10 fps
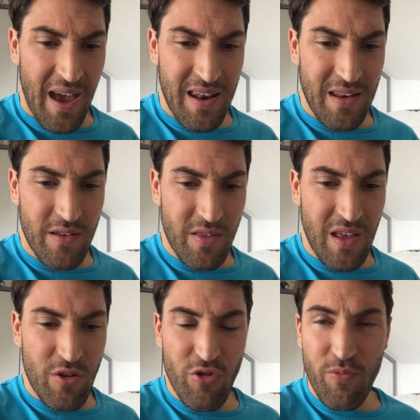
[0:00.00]
and
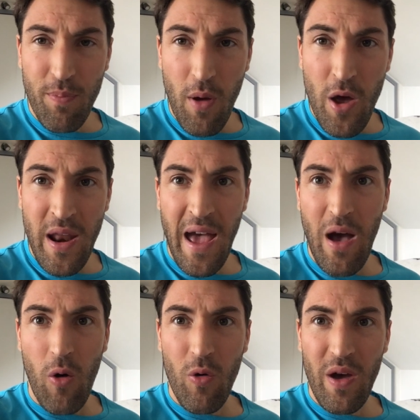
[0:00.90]
they're just burnt
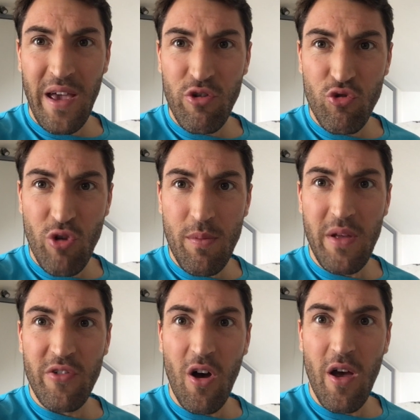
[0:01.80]
out,
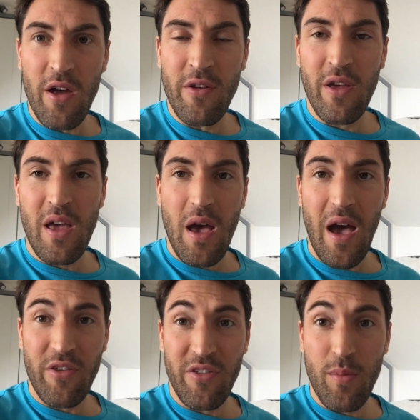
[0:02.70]
extremely tired.
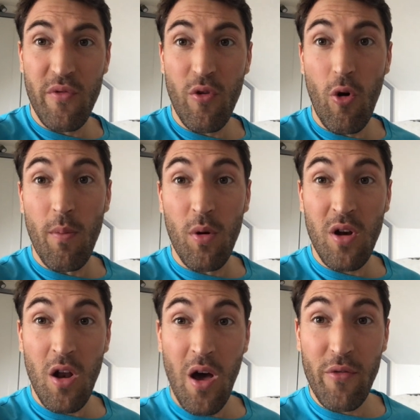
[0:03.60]
As I said before, the
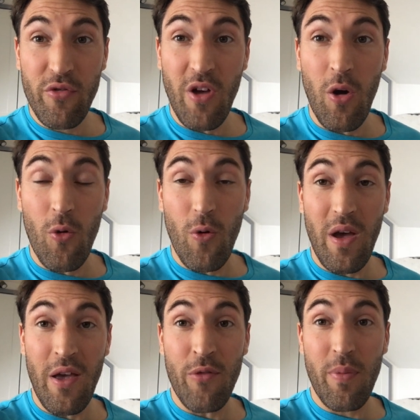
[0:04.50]
modern lifestyle
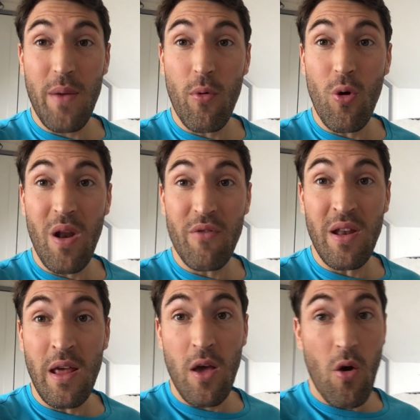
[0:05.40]
is people
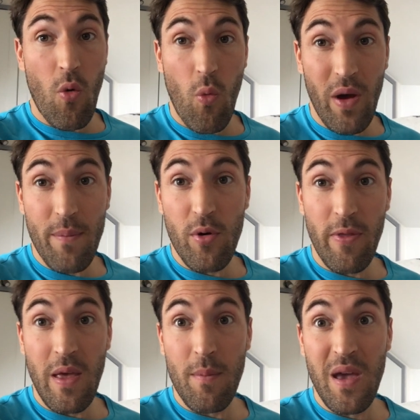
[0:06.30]
living way
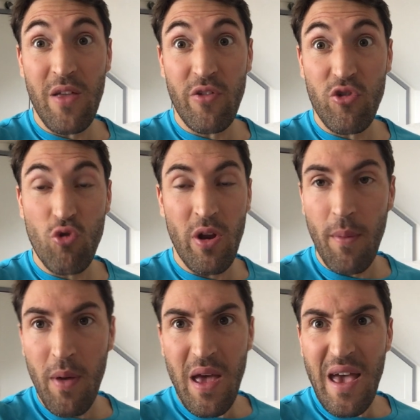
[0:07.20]
beyond their means. They're trying
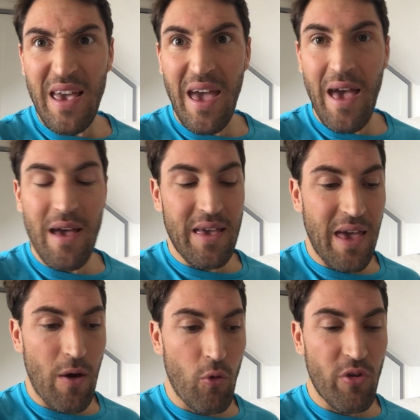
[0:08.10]
to
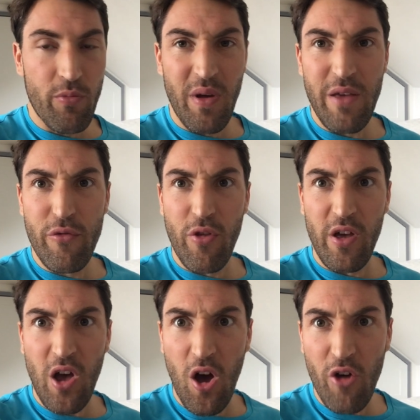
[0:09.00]
get all this money for
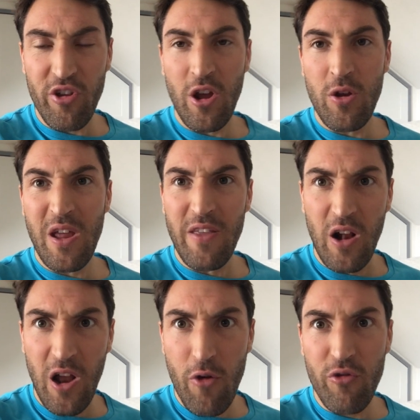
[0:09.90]
the cars they don't need, the
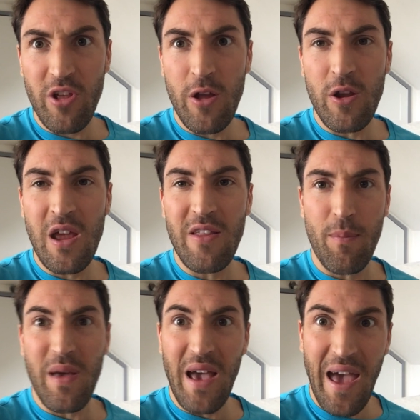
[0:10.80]
clothes they don't need, the
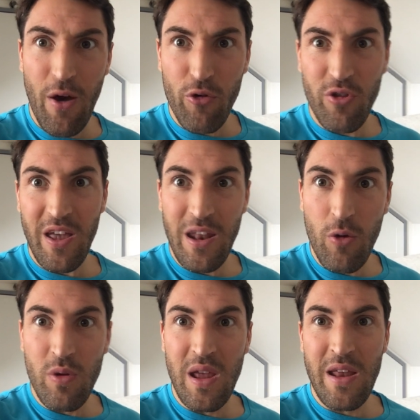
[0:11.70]
big house they
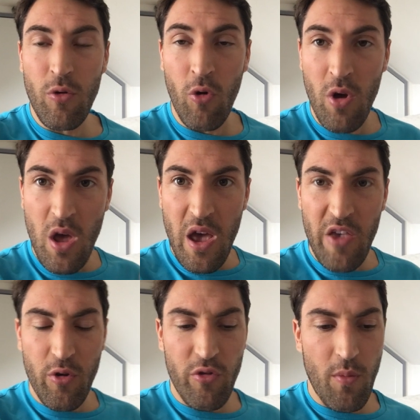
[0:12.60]
don't need, or
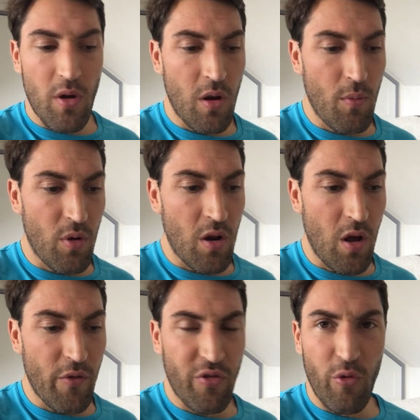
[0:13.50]
it's because of modern
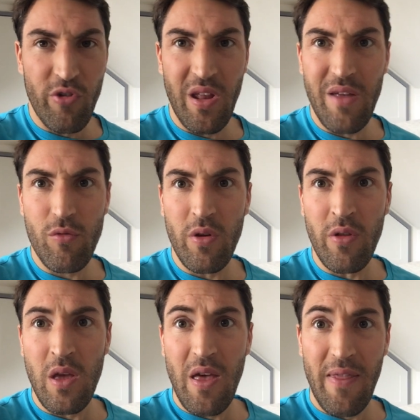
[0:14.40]
lifestyle telling everyone,
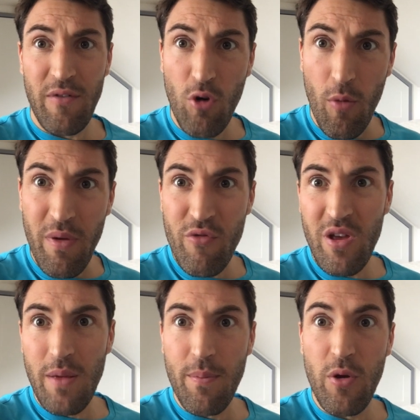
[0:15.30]
and they've got to be
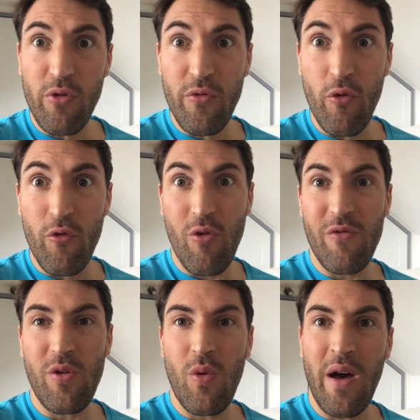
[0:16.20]
really beautiful for
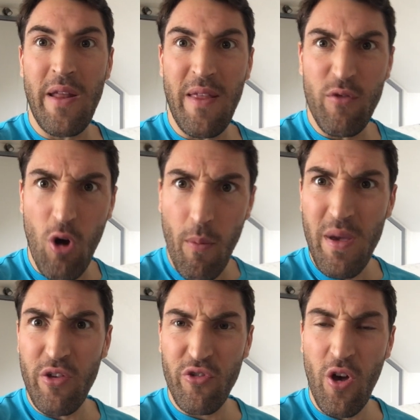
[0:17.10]
everyone, and they've got to
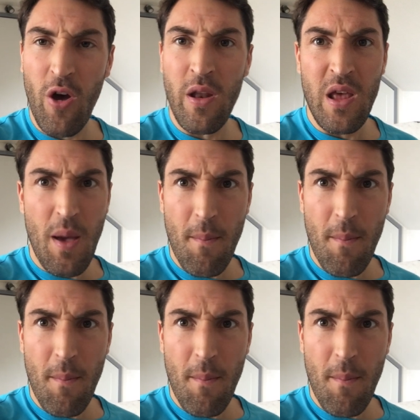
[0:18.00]
be a certain